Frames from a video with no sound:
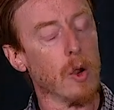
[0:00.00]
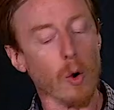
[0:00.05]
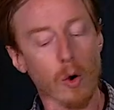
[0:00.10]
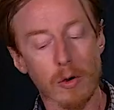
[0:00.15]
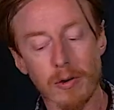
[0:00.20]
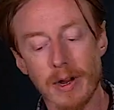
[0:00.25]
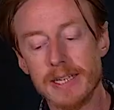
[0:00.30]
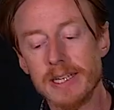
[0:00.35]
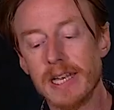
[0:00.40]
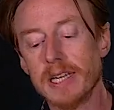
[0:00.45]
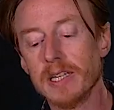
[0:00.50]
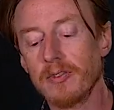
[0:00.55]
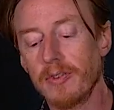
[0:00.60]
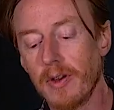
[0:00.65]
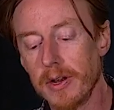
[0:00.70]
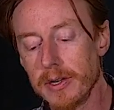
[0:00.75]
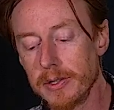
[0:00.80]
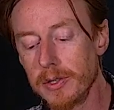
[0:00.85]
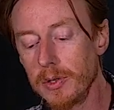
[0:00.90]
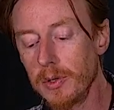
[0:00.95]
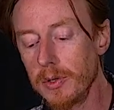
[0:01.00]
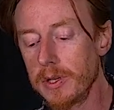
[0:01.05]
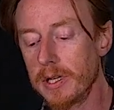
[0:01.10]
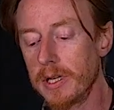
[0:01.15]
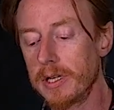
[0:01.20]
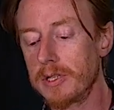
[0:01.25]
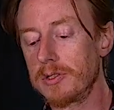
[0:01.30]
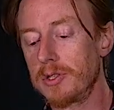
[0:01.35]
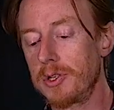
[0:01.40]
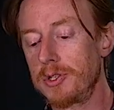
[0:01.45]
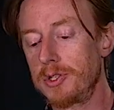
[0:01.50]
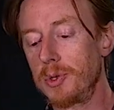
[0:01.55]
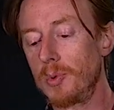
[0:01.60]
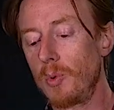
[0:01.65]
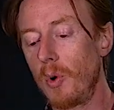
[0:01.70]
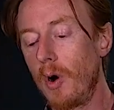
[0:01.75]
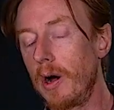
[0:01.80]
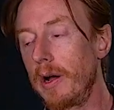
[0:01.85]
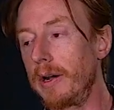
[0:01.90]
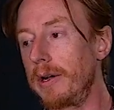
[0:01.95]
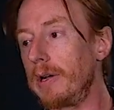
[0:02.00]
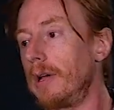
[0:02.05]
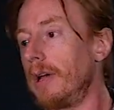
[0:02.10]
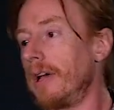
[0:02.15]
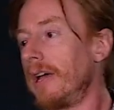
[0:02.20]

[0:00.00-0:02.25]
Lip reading: or identify new things that you want,